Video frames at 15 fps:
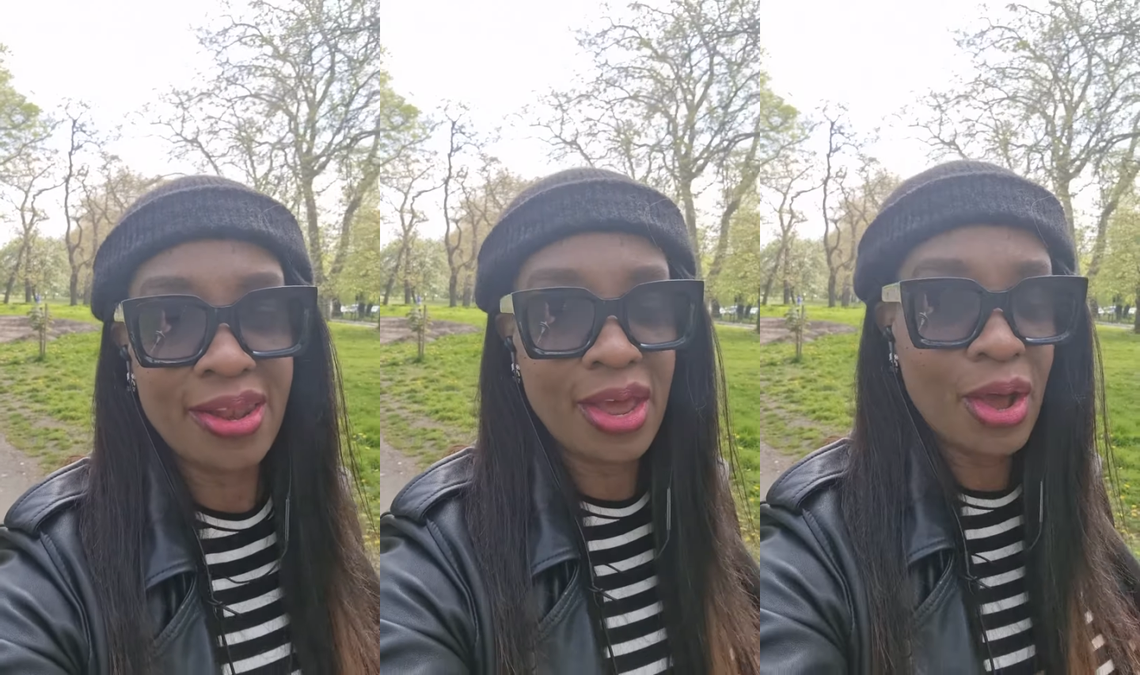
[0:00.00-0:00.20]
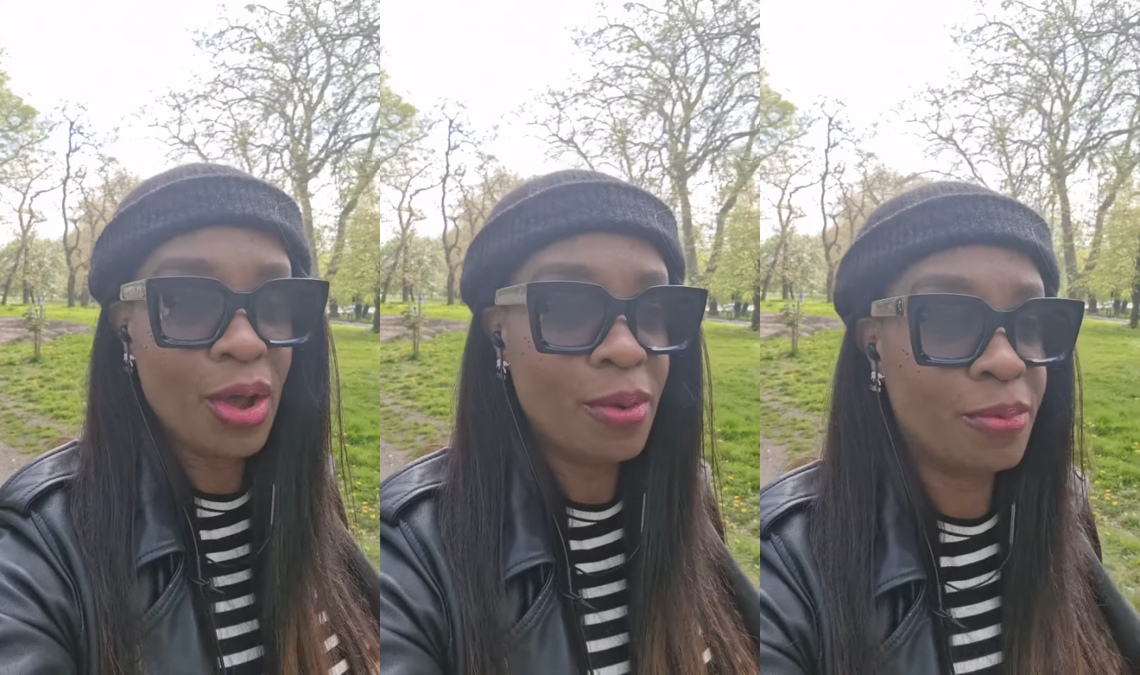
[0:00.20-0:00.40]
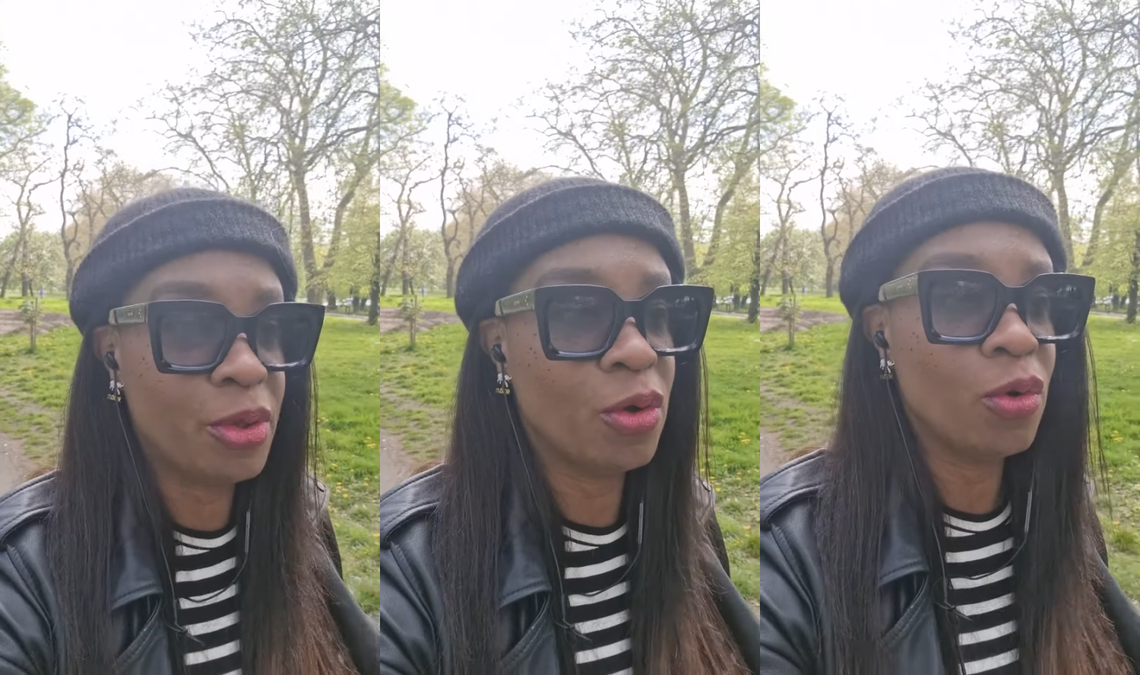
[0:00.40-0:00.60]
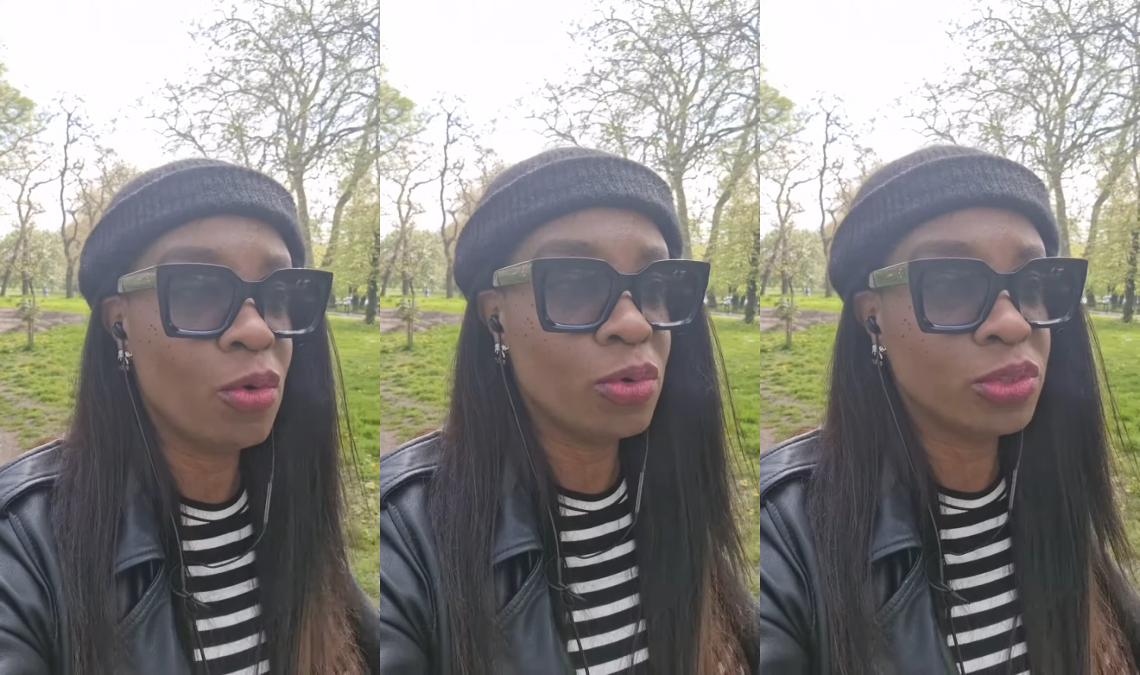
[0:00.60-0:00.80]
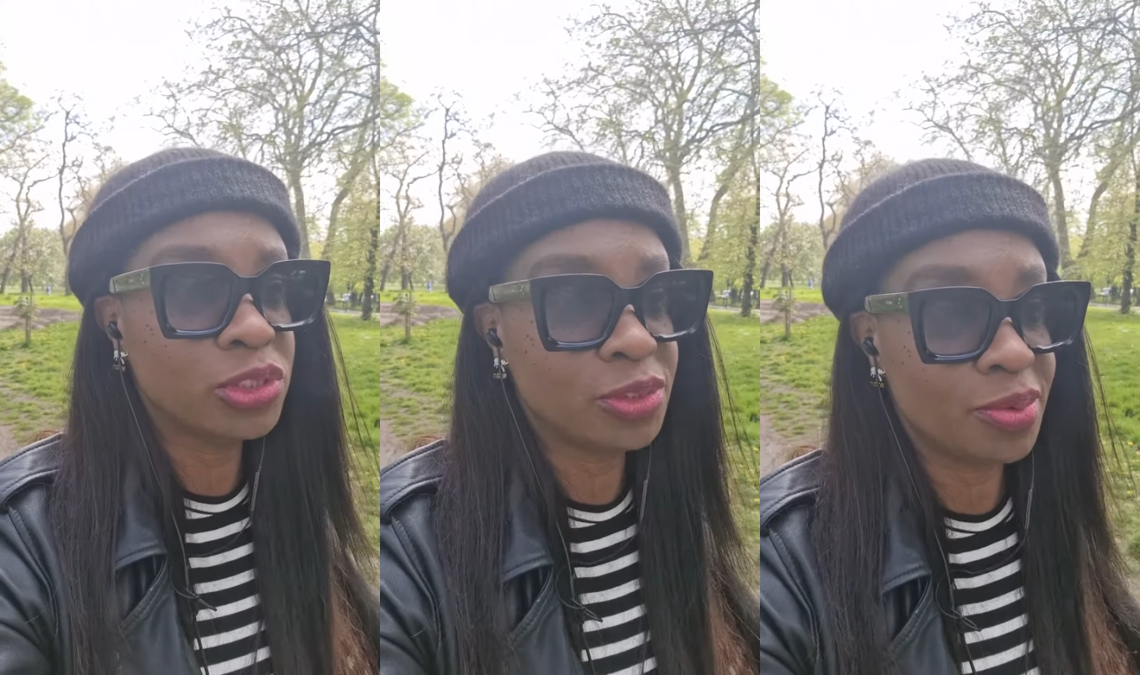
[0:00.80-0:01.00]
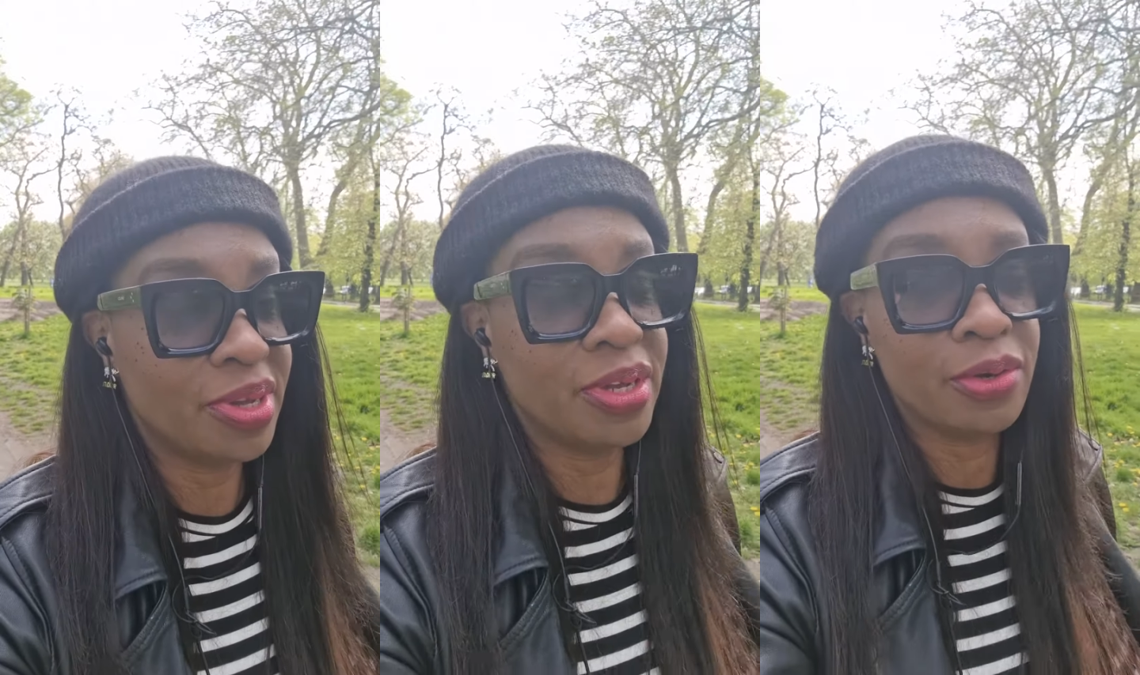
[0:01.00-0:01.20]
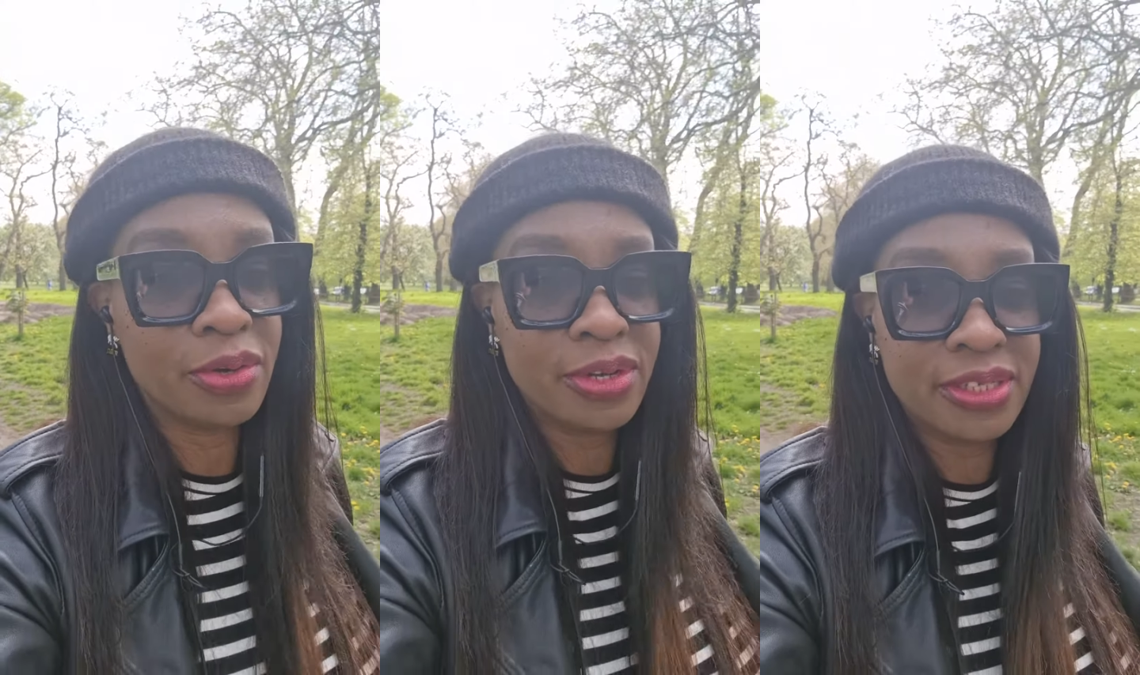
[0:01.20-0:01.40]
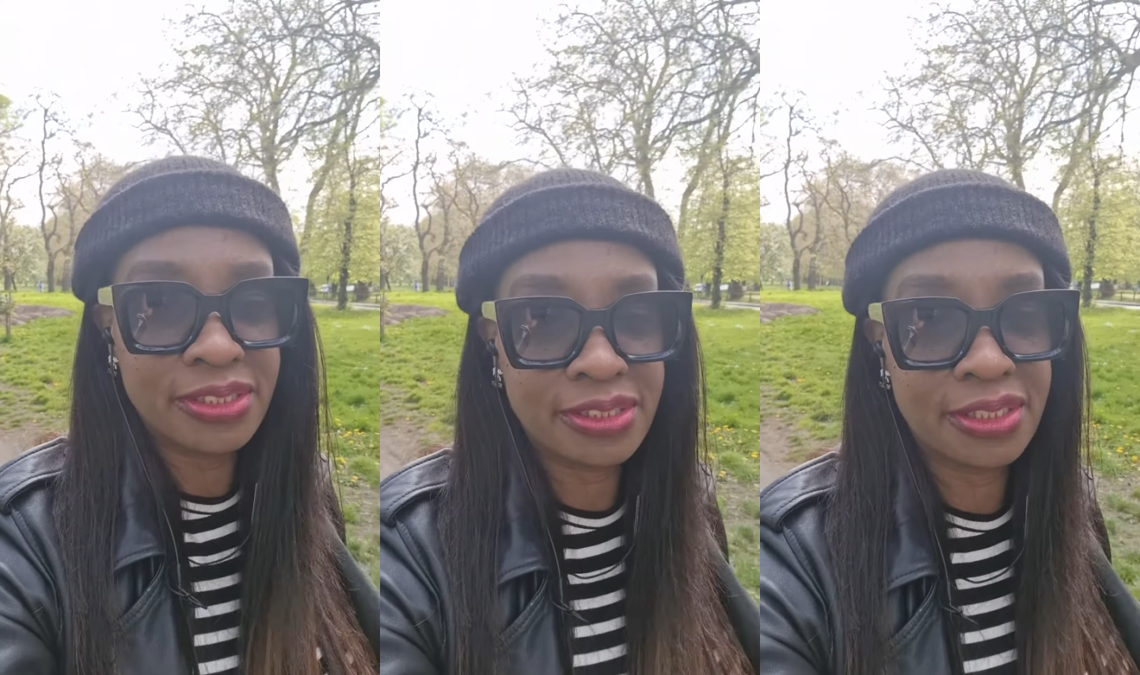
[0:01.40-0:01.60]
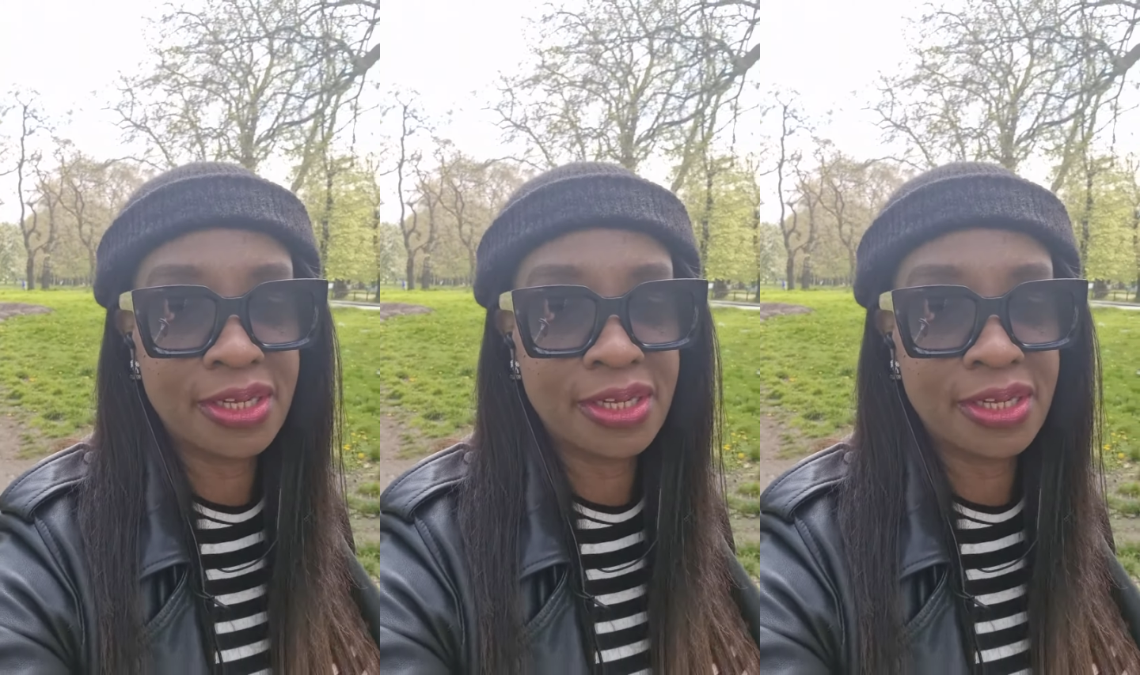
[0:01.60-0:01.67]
I hope you're all doing good.